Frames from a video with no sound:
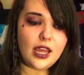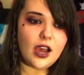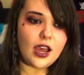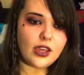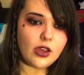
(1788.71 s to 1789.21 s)

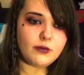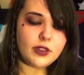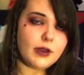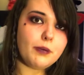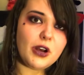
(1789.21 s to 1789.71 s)
I hope that
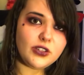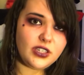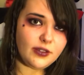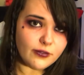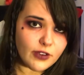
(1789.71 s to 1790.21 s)
there were
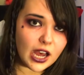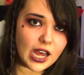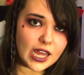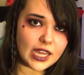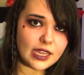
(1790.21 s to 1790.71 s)
positive
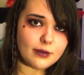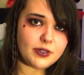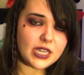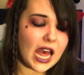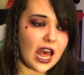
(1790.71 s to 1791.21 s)

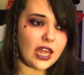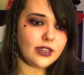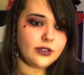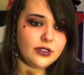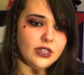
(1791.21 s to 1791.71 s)
vibes,
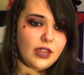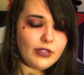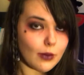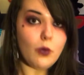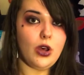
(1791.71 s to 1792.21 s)
and if
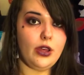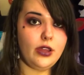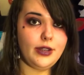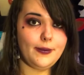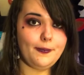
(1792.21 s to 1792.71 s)
there
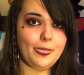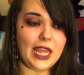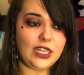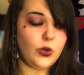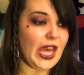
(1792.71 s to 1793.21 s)
weren't
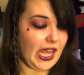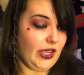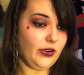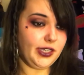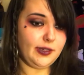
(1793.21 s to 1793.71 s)
and you hate
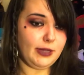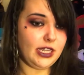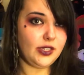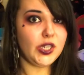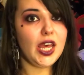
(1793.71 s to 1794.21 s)

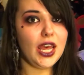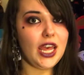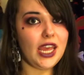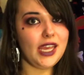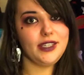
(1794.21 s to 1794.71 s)
Christmas,
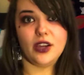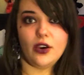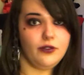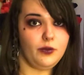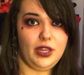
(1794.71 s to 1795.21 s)
it's
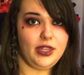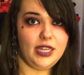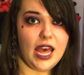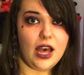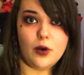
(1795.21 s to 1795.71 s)
over with
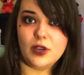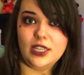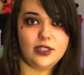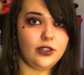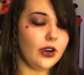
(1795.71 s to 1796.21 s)
now,
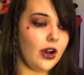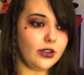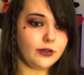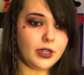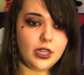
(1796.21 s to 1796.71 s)
it's gone.